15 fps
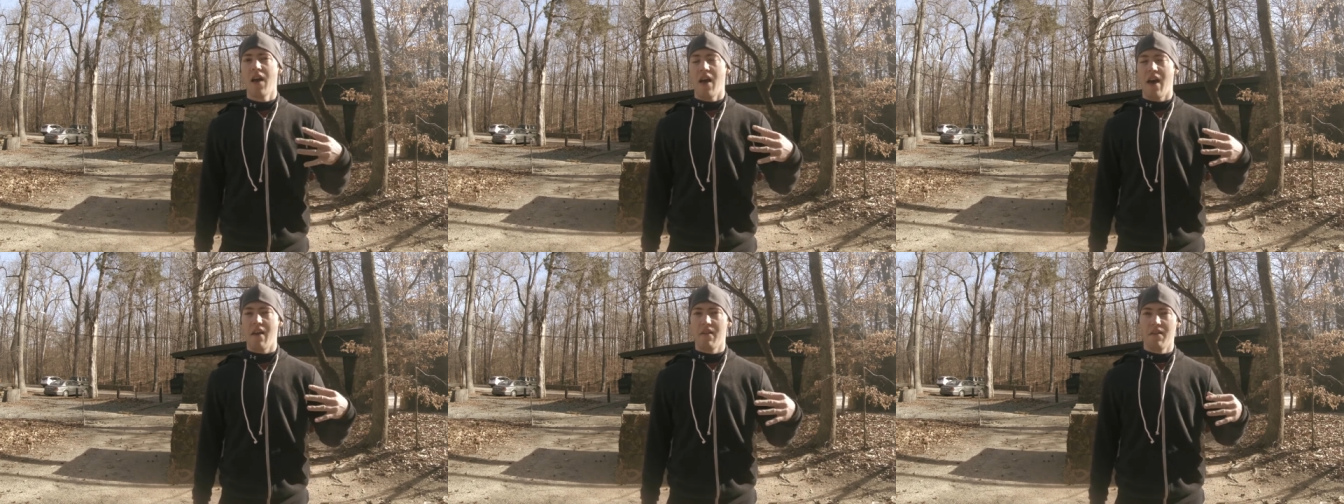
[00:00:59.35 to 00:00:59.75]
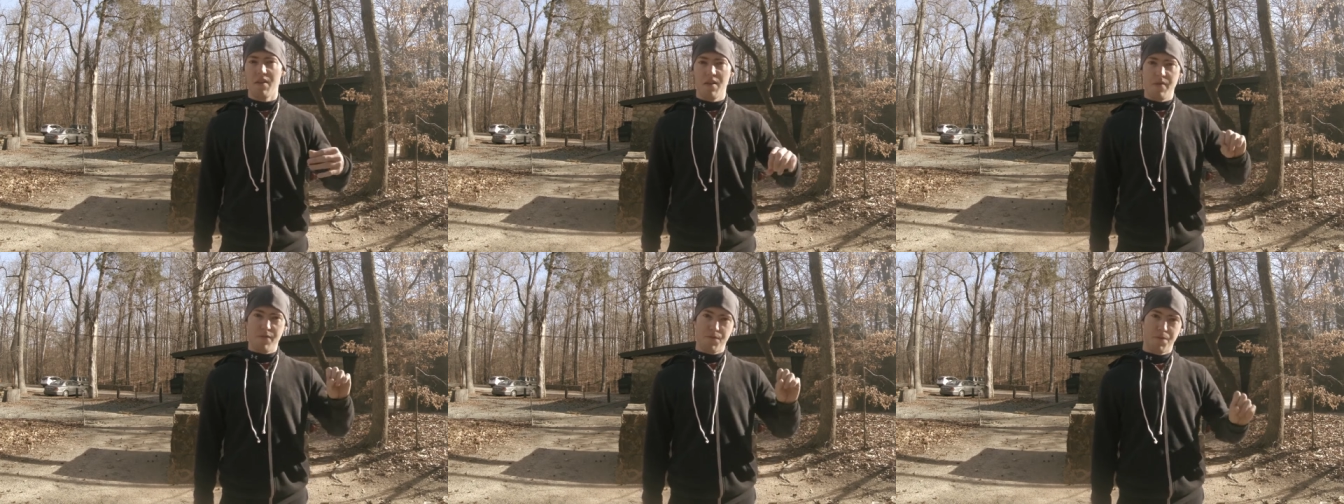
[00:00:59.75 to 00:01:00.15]
and
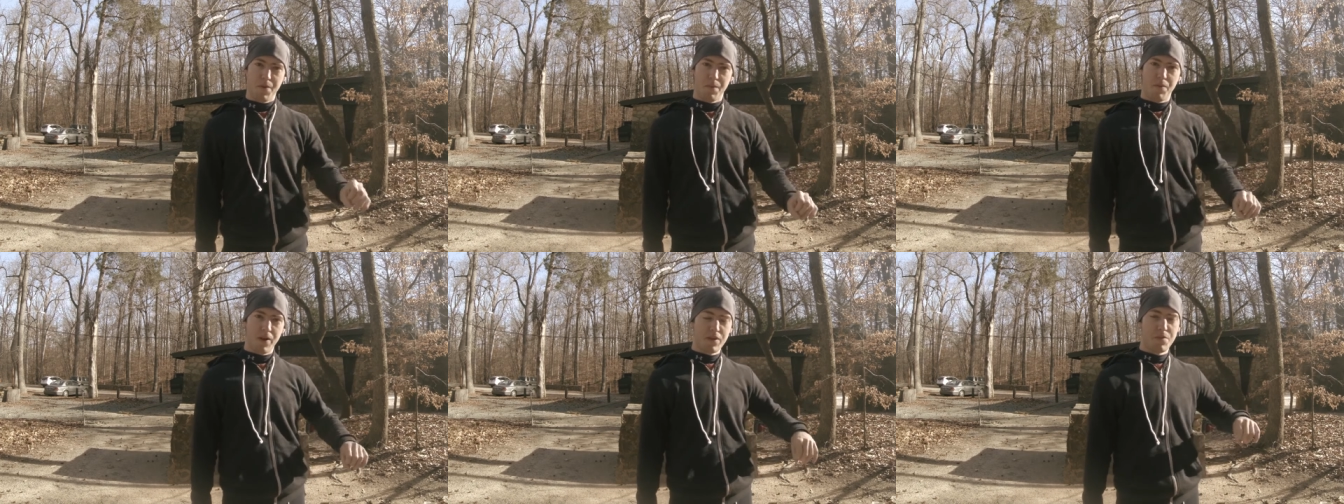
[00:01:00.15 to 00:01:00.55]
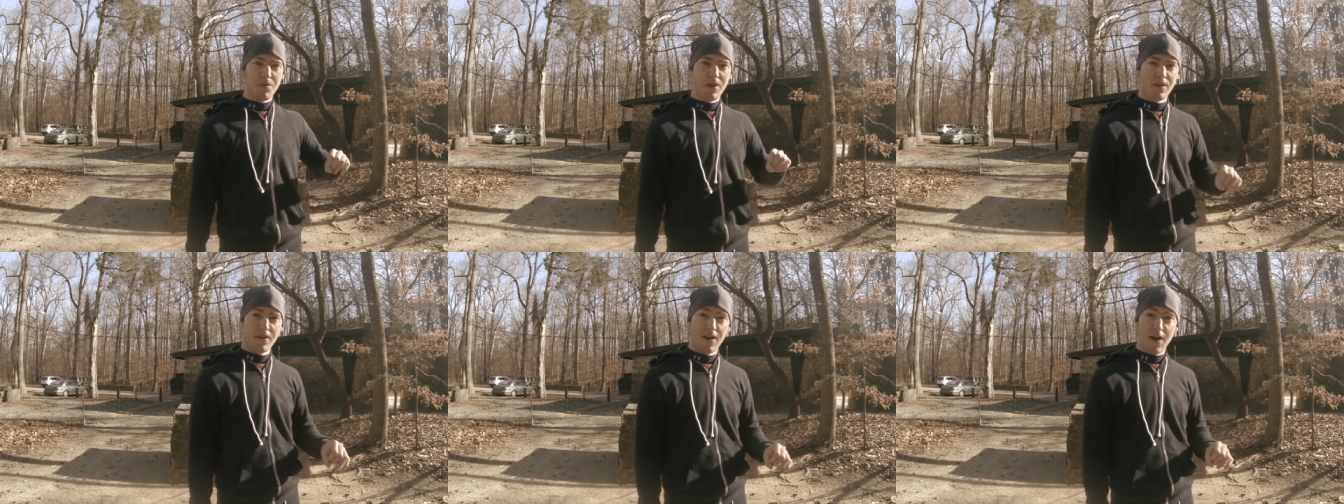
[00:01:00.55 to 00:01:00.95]
the foot placement
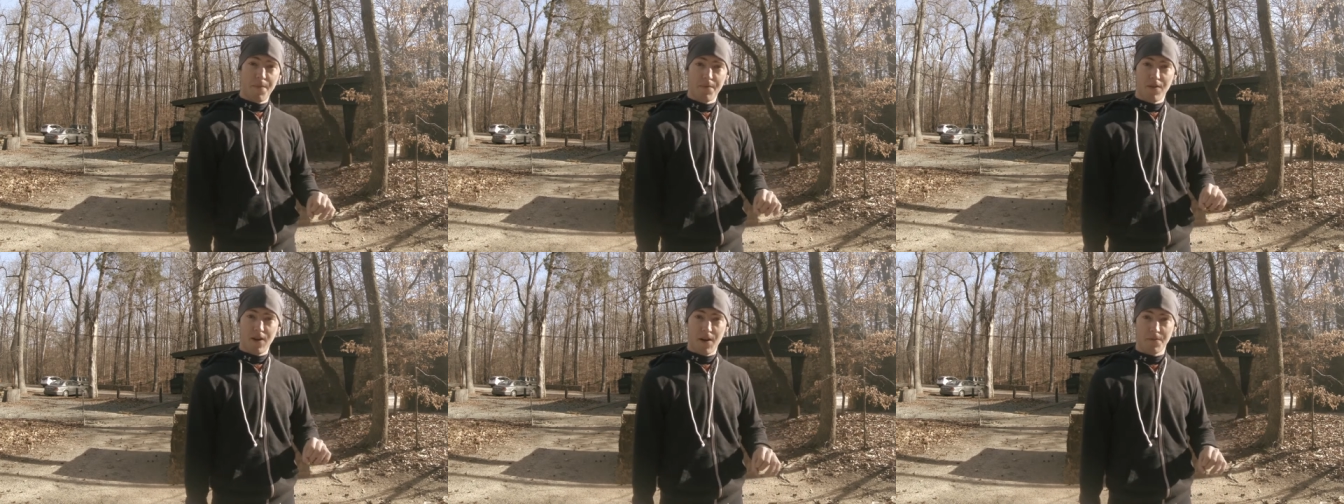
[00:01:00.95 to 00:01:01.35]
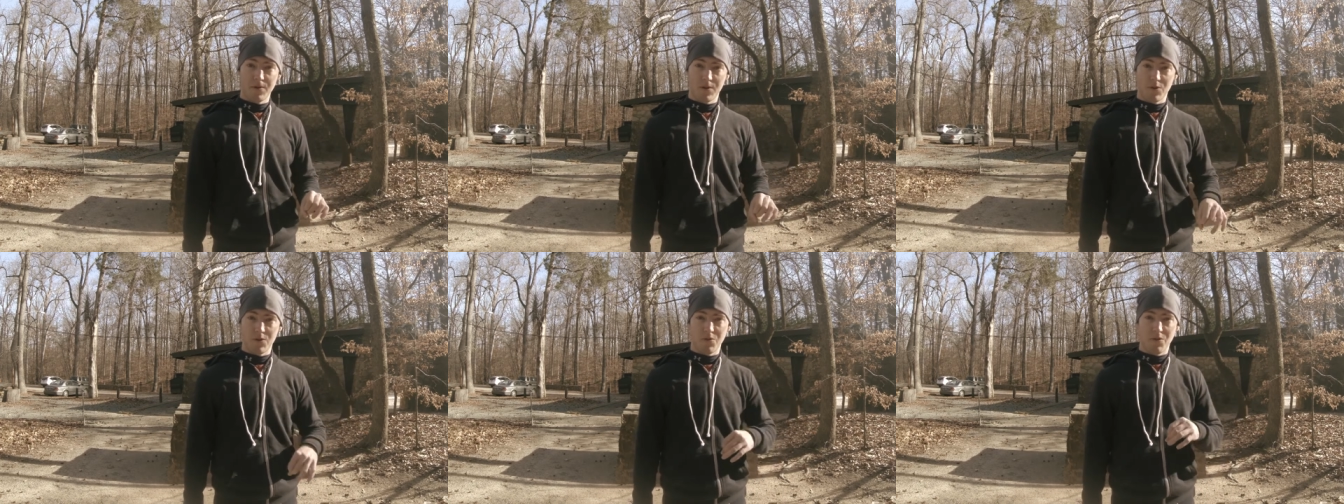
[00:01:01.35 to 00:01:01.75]
on top of the
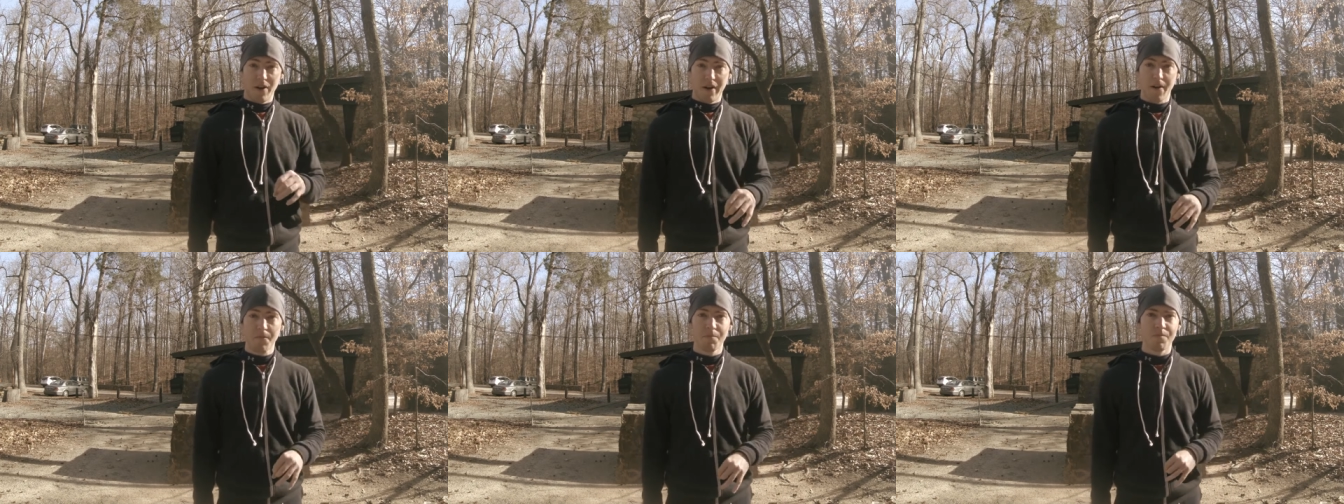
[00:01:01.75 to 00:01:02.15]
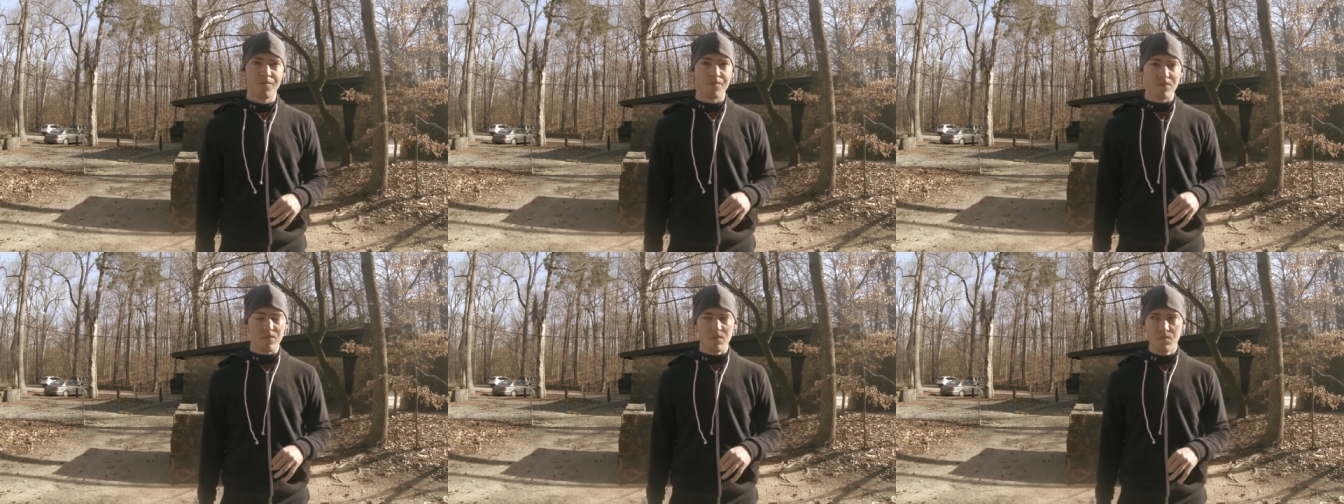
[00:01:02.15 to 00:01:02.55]
obstacle right,
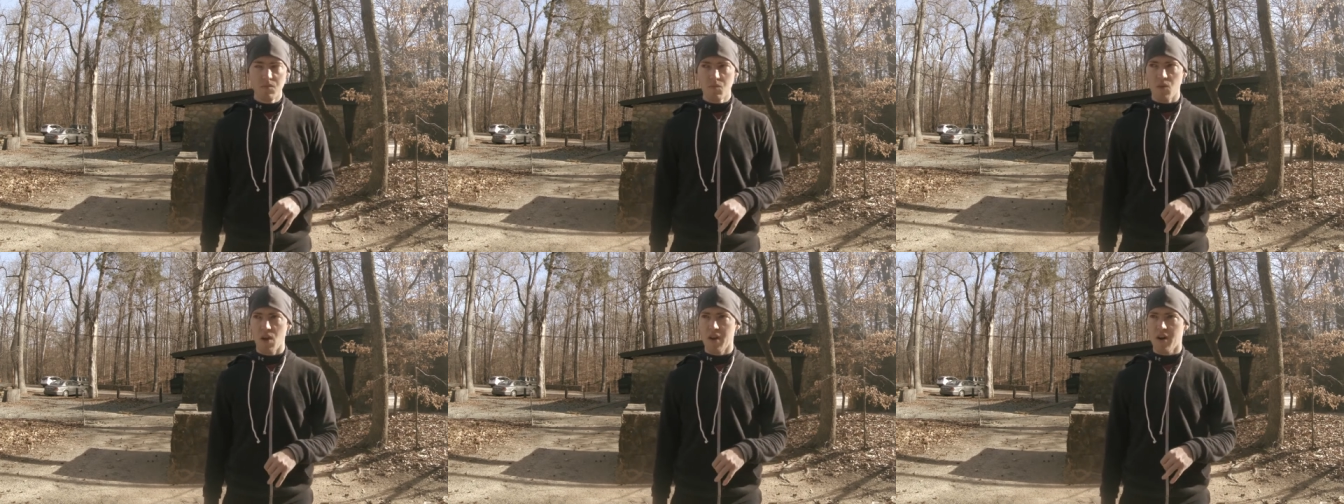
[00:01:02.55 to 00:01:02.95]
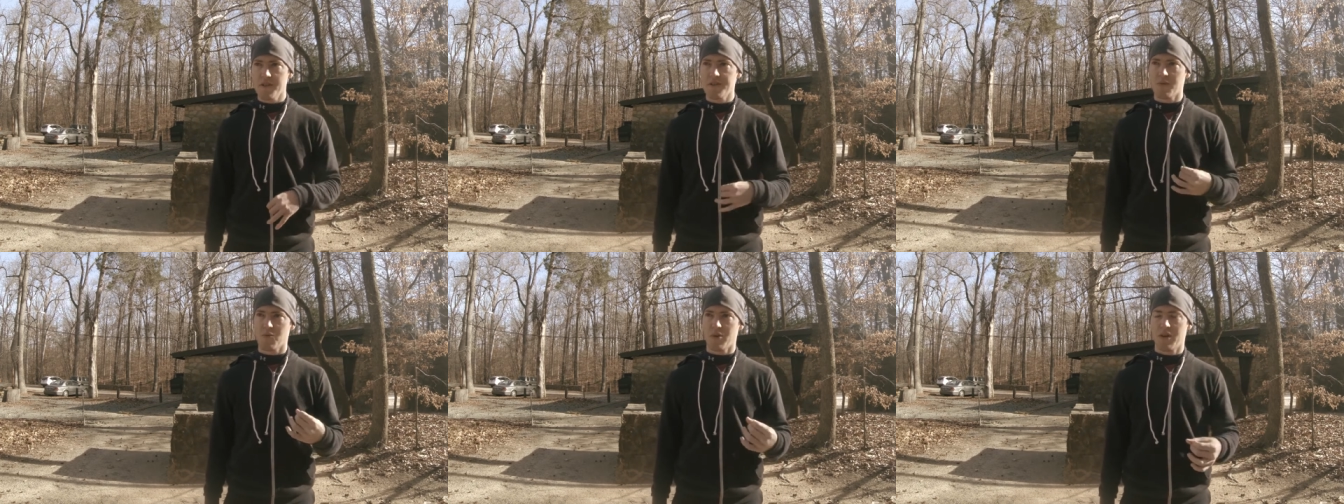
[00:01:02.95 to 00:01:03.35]
and
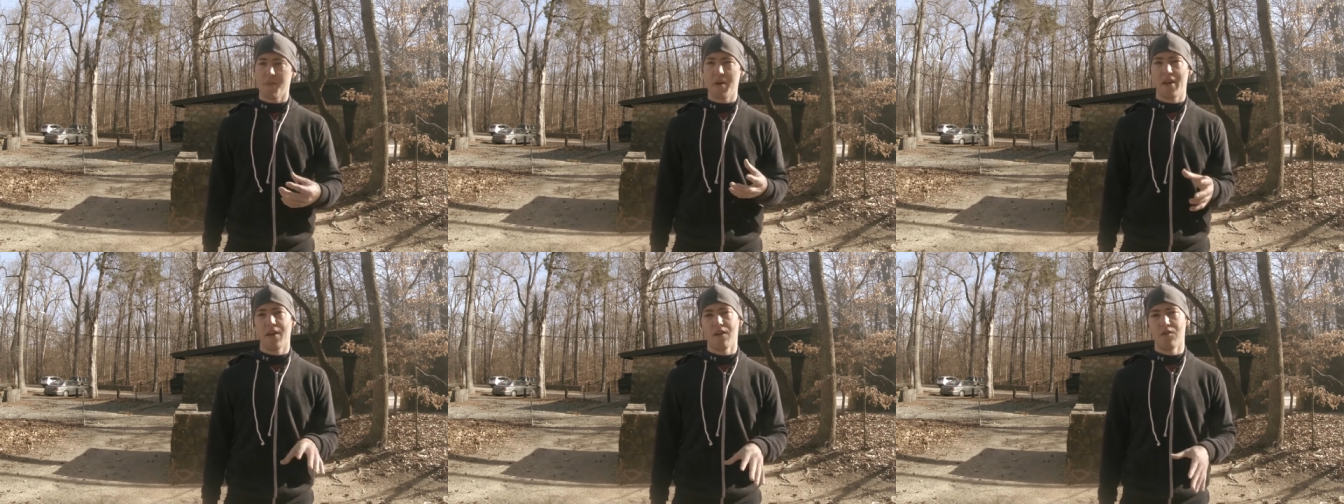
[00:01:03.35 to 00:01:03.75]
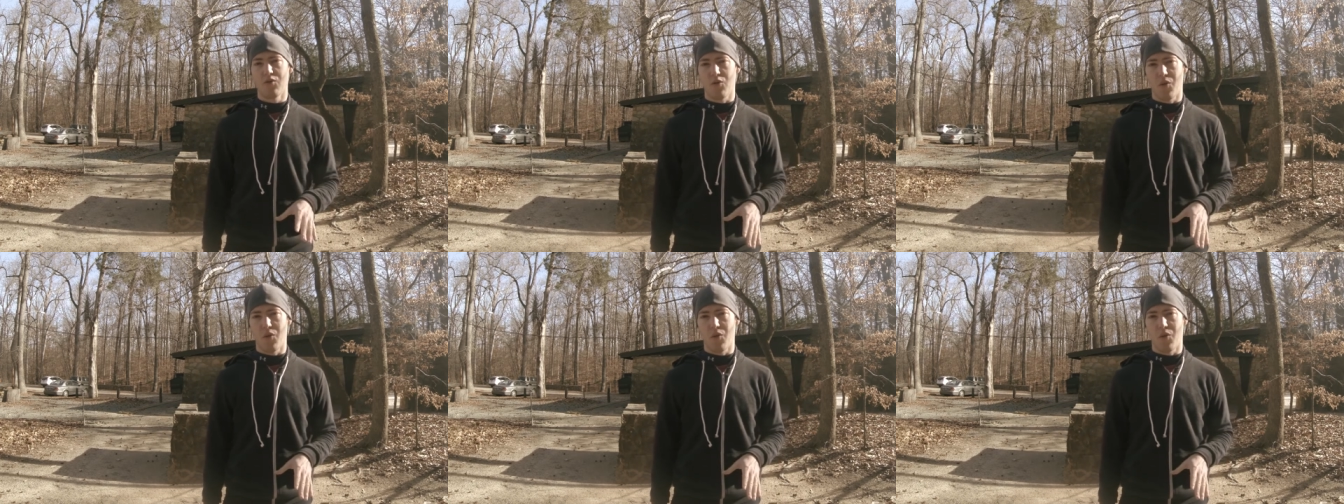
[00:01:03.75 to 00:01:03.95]
also work on making it a little